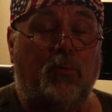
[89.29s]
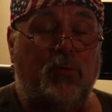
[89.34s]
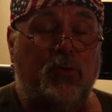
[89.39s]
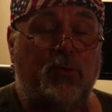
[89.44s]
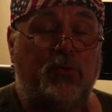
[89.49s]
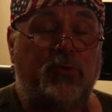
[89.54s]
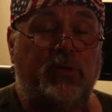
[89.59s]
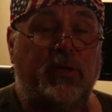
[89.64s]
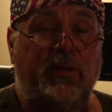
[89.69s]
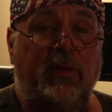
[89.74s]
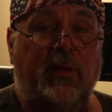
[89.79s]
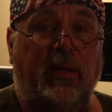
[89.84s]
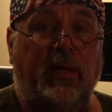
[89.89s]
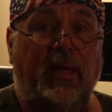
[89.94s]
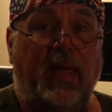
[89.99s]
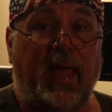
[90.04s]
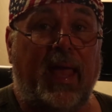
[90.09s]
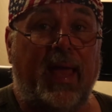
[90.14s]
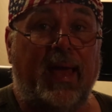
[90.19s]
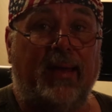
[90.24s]
using the
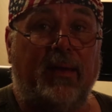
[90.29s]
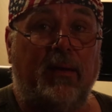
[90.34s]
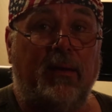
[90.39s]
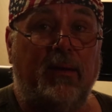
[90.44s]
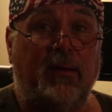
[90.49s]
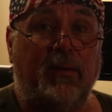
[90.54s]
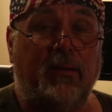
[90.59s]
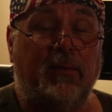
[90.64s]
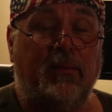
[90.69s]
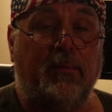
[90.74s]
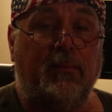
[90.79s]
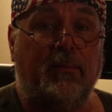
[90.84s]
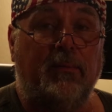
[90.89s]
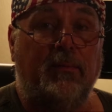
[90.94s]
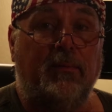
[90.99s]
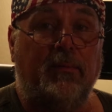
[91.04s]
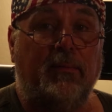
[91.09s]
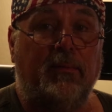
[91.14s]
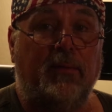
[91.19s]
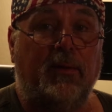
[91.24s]
Canon,
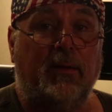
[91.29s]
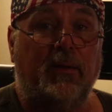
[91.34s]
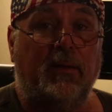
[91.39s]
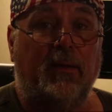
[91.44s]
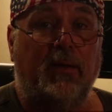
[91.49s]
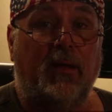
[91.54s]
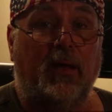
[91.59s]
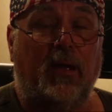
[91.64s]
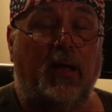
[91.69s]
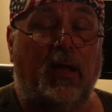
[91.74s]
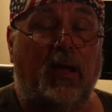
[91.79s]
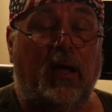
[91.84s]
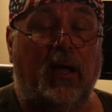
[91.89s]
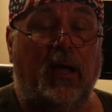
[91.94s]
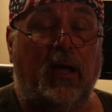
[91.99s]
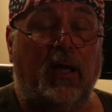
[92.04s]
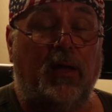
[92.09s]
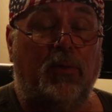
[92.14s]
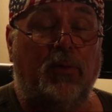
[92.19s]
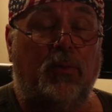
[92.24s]

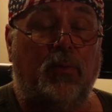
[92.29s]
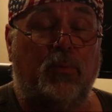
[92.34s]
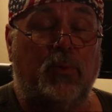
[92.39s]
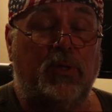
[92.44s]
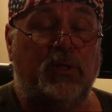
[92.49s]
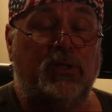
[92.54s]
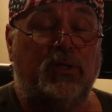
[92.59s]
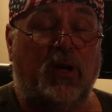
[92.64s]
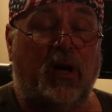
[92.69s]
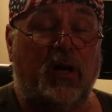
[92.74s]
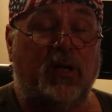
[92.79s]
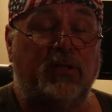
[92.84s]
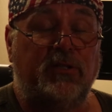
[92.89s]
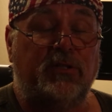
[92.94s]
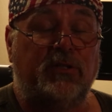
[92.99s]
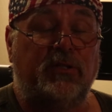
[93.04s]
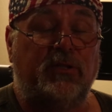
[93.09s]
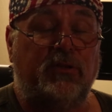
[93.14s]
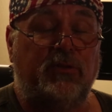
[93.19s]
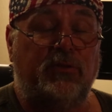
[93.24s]
and 3
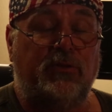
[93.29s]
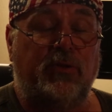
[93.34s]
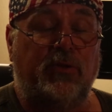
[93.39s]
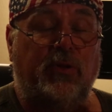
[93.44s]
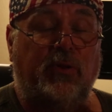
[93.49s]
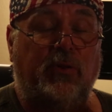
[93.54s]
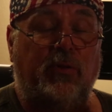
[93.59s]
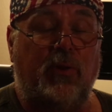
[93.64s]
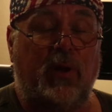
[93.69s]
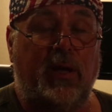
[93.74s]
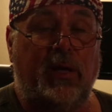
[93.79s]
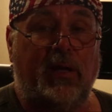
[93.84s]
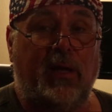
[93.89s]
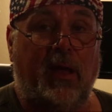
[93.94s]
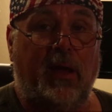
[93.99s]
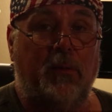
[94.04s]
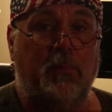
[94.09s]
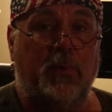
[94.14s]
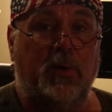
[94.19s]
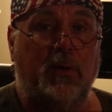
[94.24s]
shots using the Grey
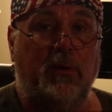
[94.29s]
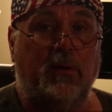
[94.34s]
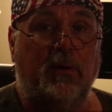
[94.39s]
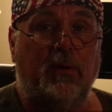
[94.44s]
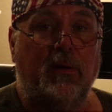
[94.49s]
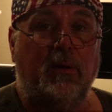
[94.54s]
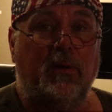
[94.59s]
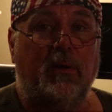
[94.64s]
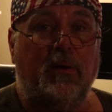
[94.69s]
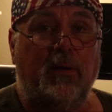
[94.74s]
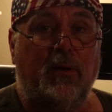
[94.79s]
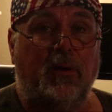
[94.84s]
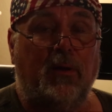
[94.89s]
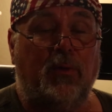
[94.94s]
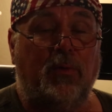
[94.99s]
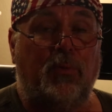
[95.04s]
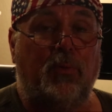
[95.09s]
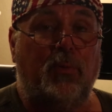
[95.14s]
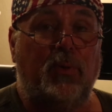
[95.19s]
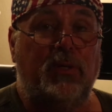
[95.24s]
camera,
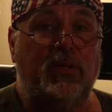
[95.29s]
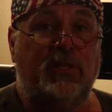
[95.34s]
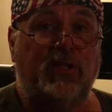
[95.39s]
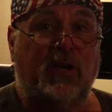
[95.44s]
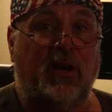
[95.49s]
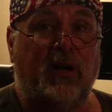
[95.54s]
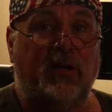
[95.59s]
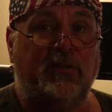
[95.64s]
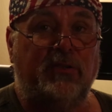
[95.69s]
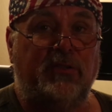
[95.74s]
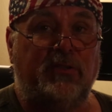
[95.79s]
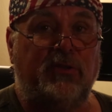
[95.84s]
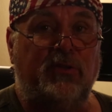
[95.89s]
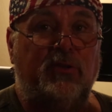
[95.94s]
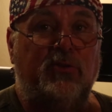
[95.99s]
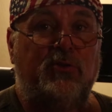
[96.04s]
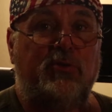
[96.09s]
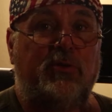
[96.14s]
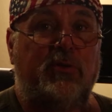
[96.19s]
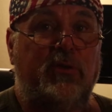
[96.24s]
and 3 shots
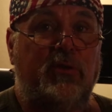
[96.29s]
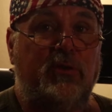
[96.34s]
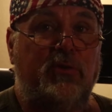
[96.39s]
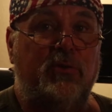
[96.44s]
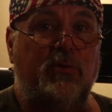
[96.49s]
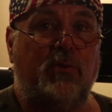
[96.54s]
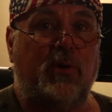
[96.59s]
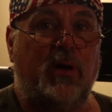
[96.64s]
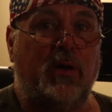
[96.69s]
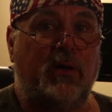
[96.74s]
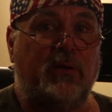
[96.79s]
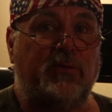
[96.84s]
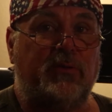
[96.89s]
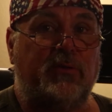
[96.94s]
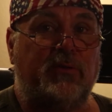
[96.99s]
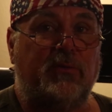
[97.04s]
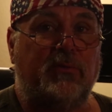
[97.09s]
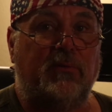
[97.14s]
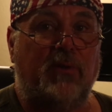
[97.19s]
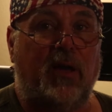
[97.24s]
using the
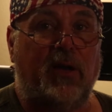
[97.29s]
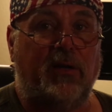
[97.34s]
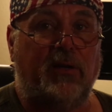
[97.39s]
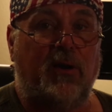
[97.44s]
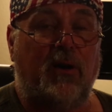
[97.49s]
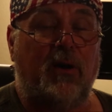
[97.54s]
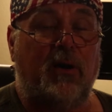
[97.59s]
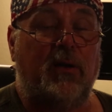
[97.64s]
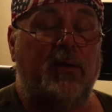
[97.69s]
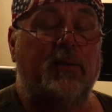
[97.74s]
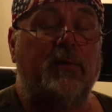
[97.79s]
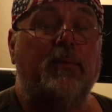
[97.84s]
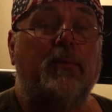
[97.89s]
US Nikon.